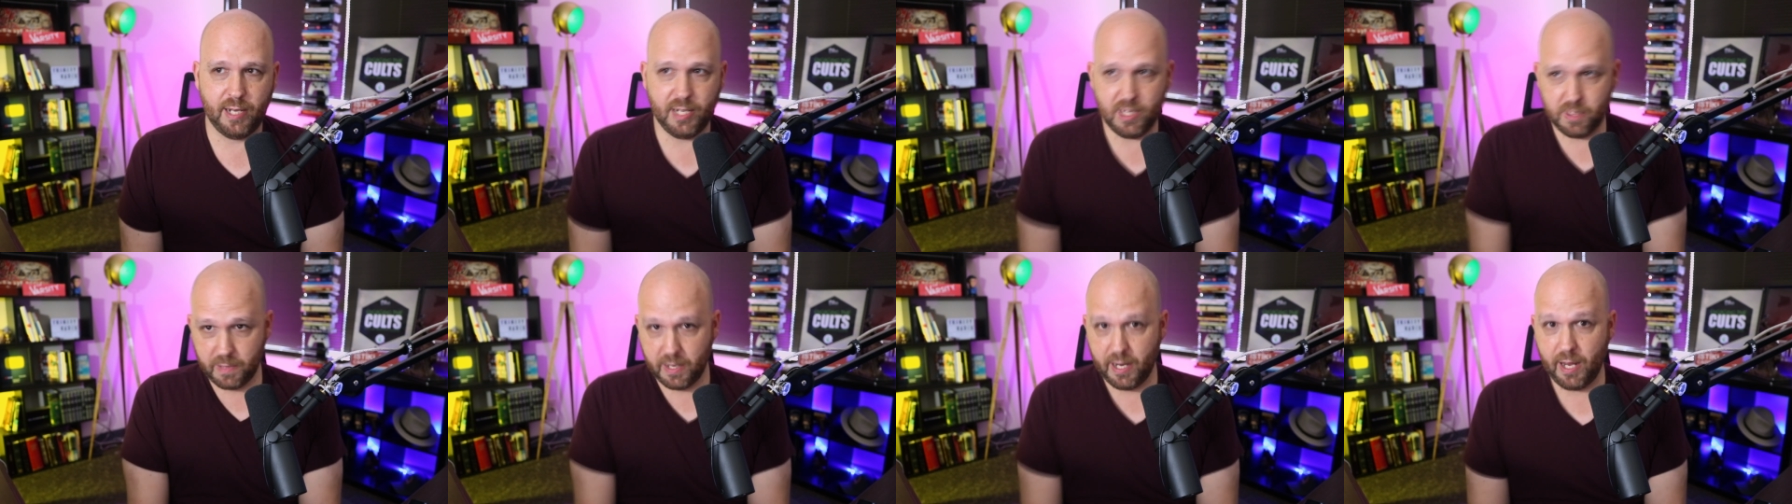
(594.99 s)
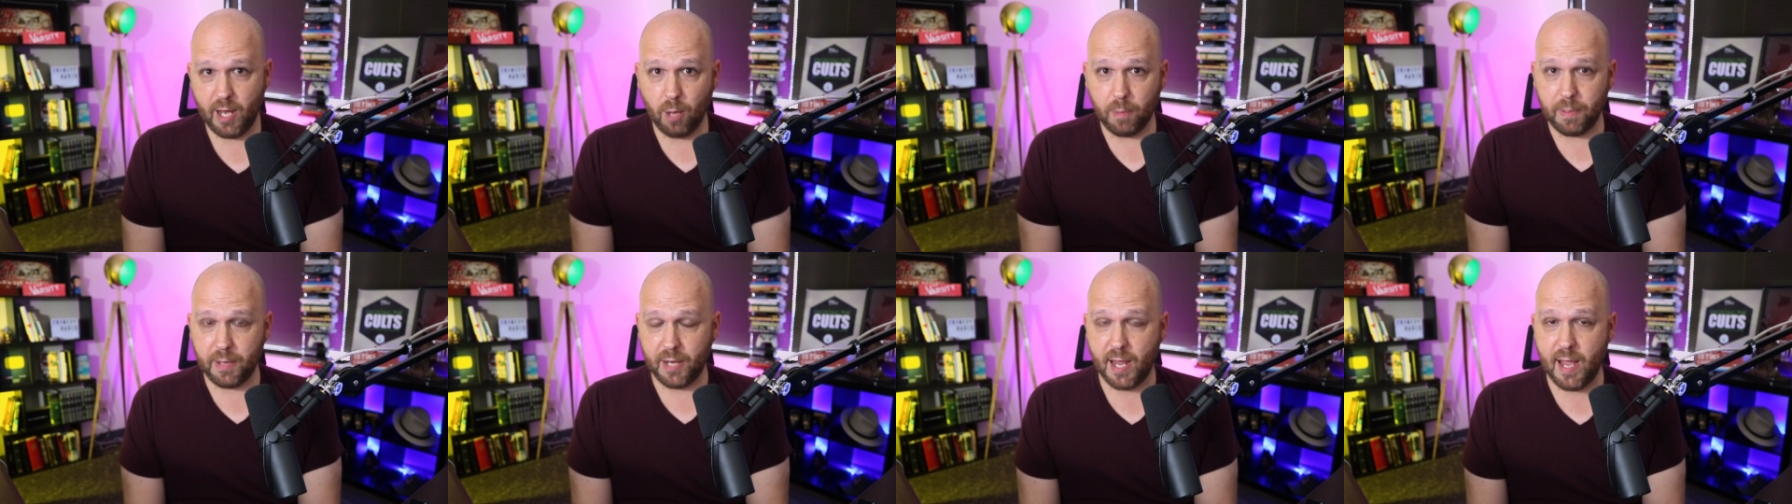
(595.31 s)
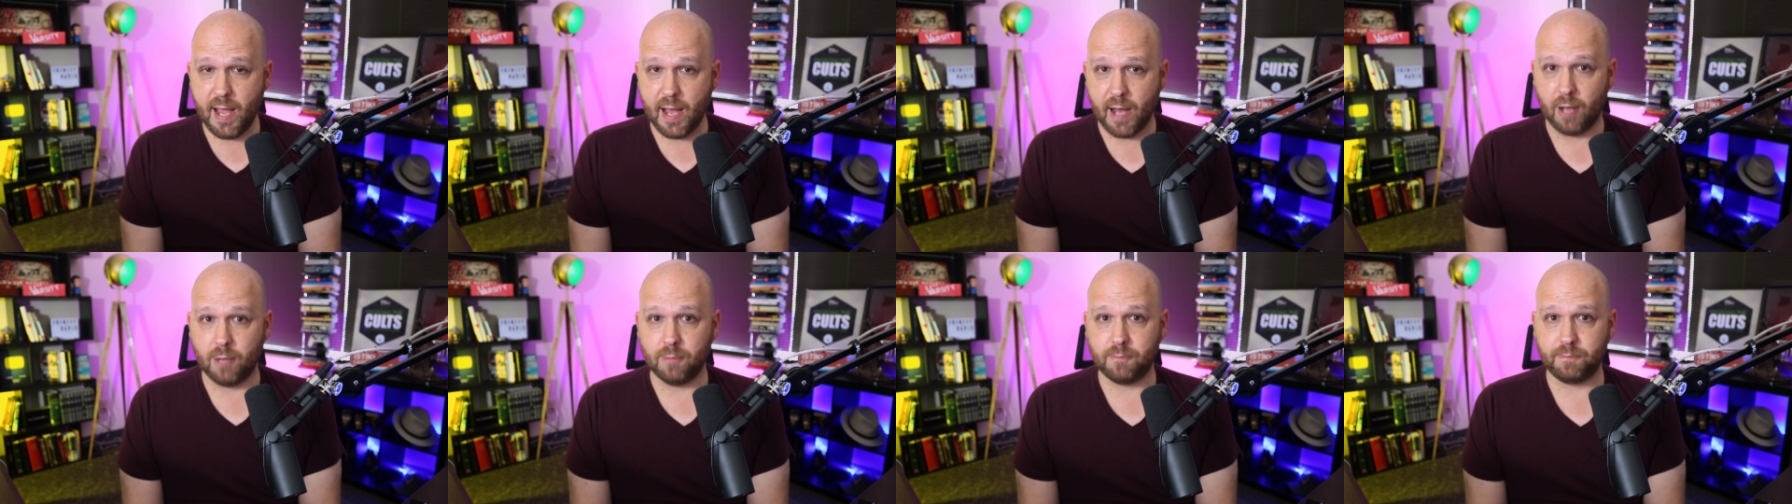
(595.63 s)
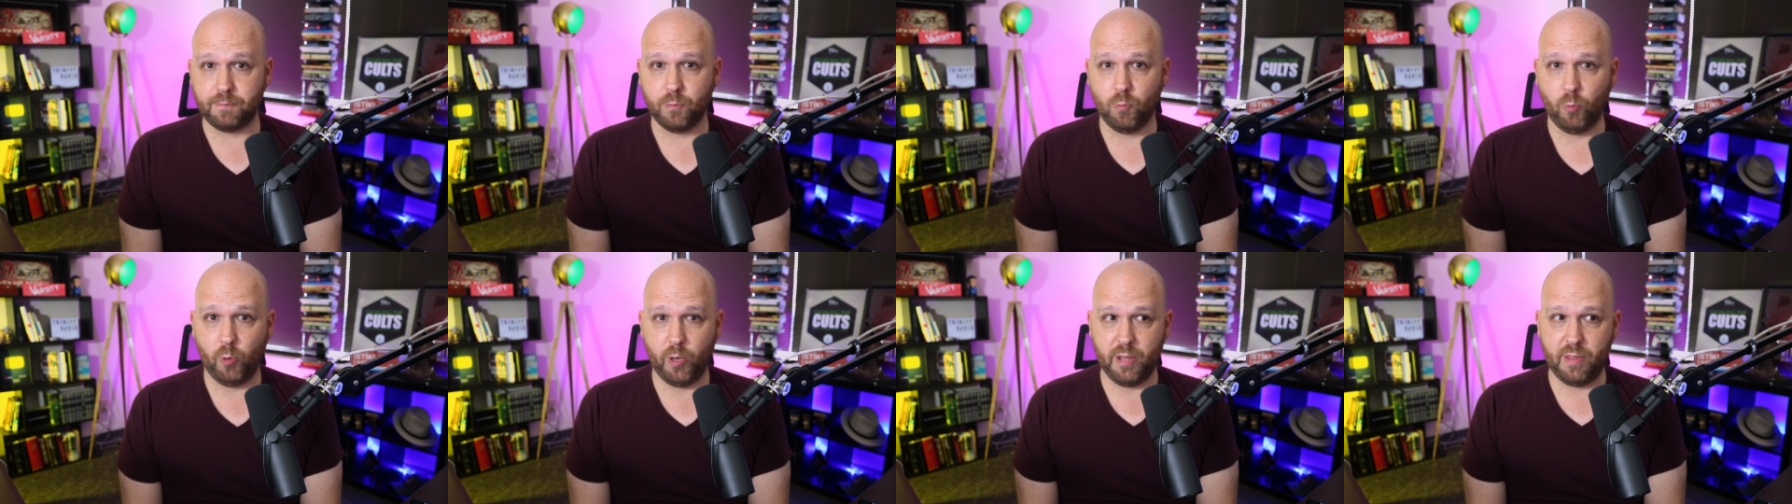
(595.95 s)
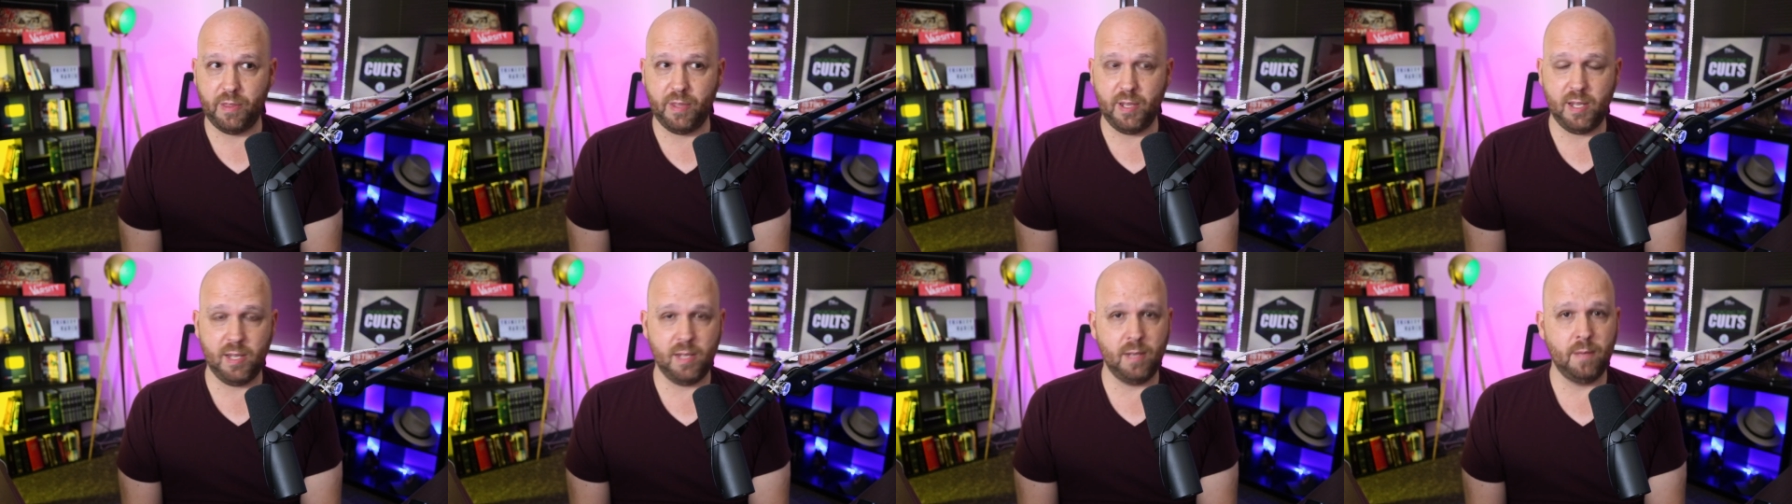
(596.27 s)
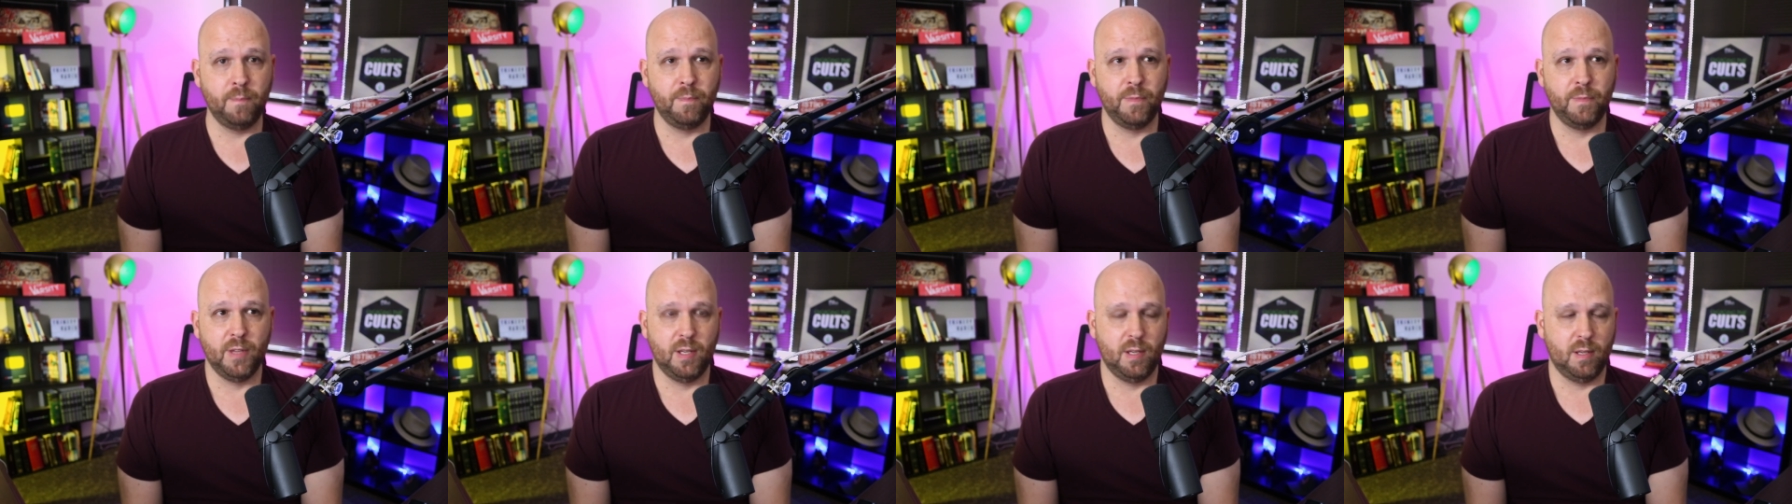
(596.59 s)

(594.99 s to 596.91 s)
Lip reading: and he's been helping out with the